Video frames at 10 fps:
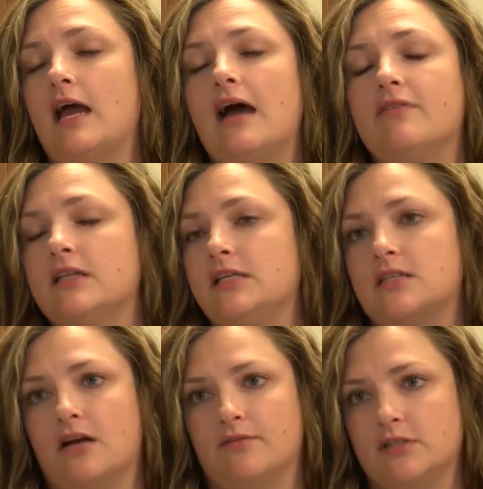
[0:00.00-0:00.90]
having
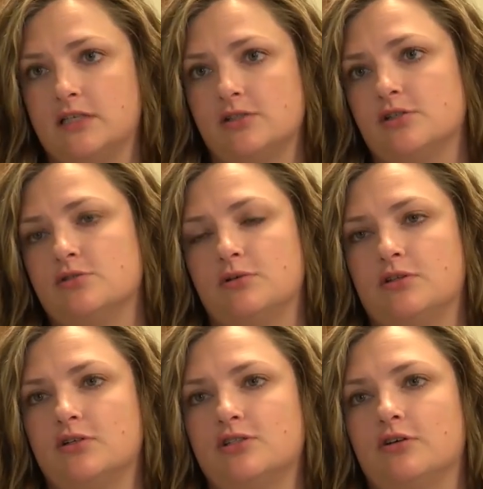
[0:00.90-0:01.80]
these conversations
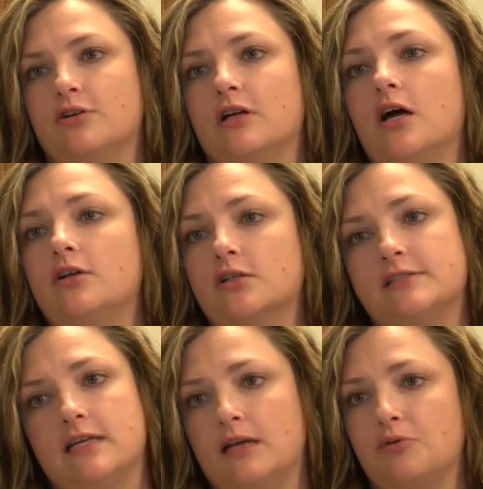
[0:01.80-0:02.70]
with their children,
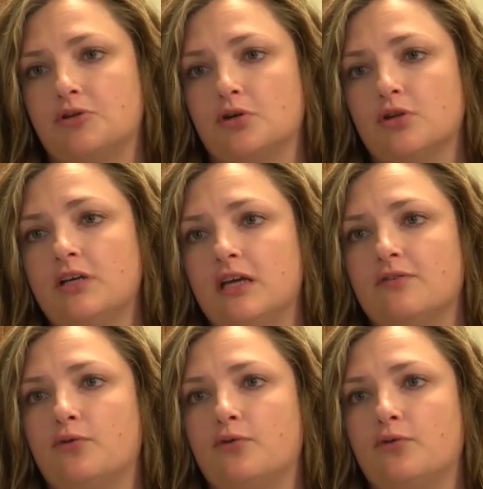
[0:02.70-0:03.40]
understanding what they're looking